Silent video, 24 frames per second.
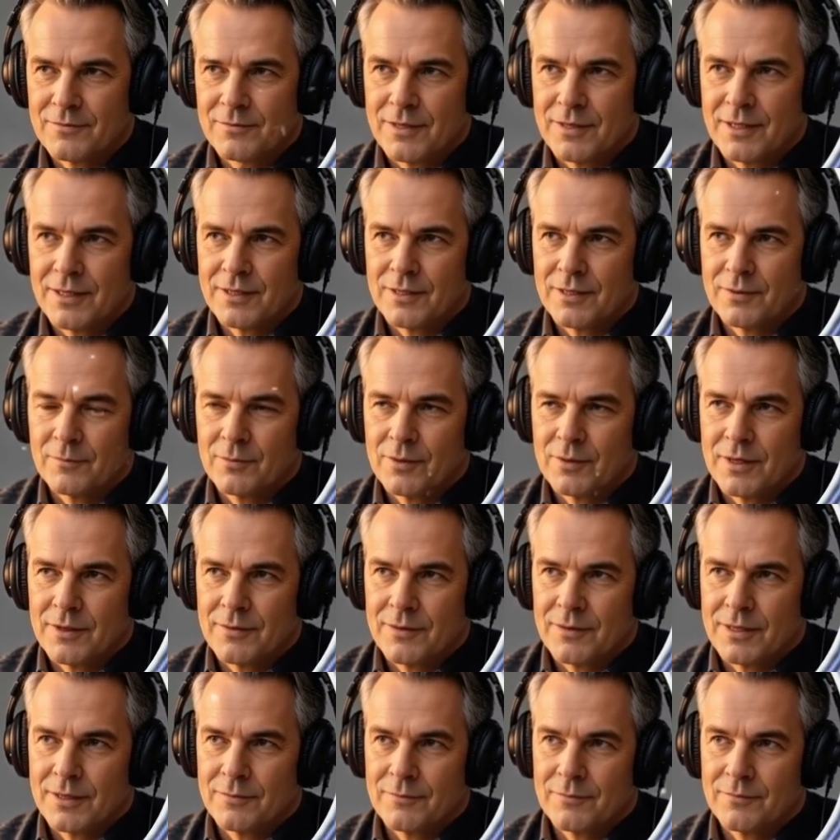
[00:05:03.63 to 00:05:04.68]
These
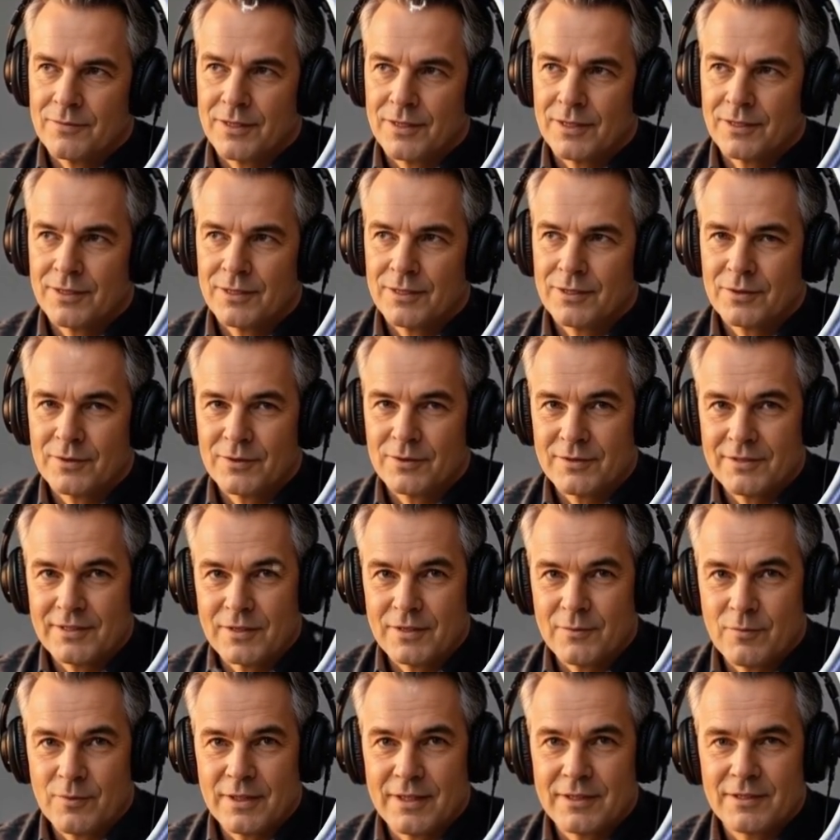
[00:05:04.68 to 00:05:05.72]
premium verticals are
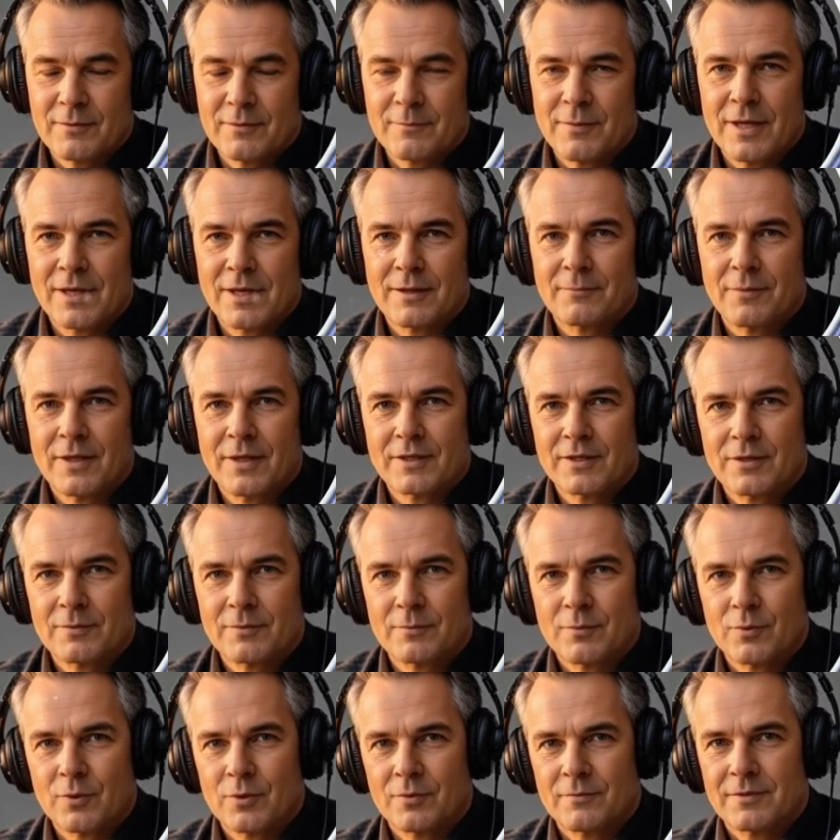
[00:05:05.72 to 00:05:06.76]
willing to pay much
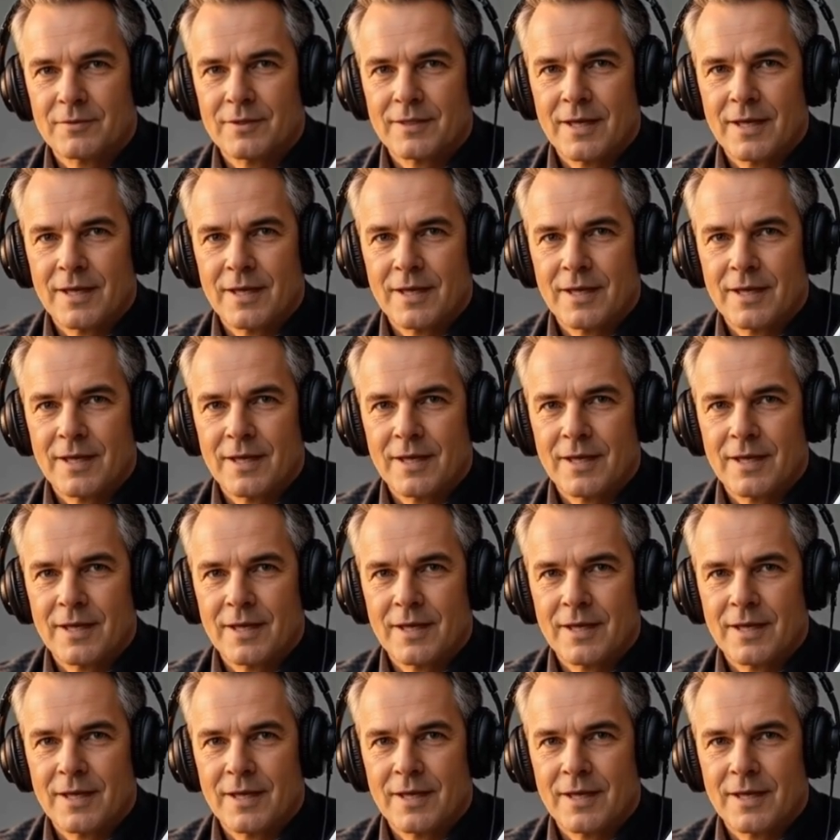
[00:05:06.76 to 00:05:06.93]
more for